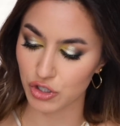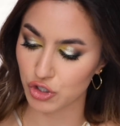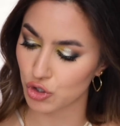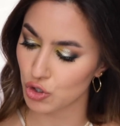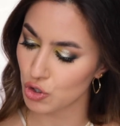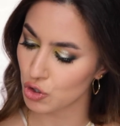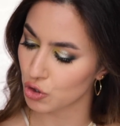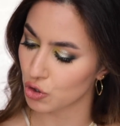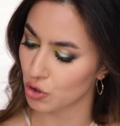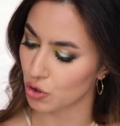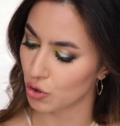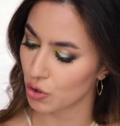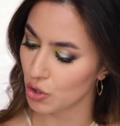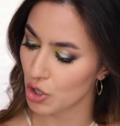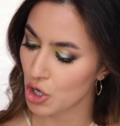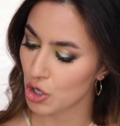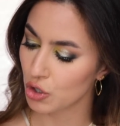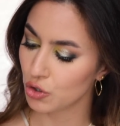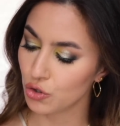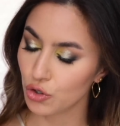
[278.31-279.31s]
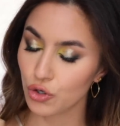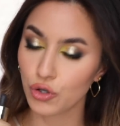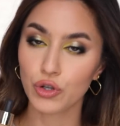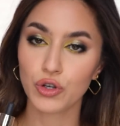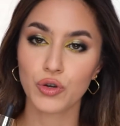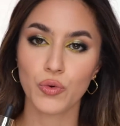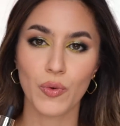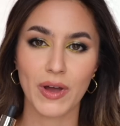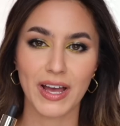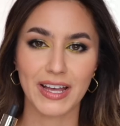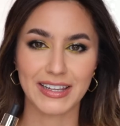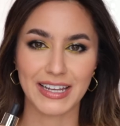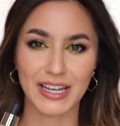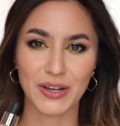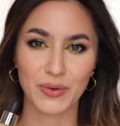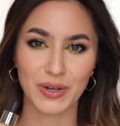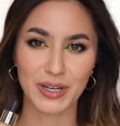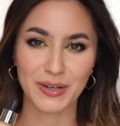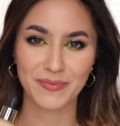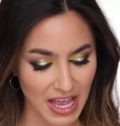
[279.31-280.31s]
Suqqu Nude Wear
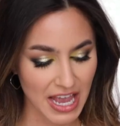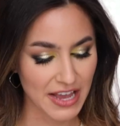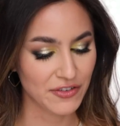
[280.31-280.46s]
Liquid.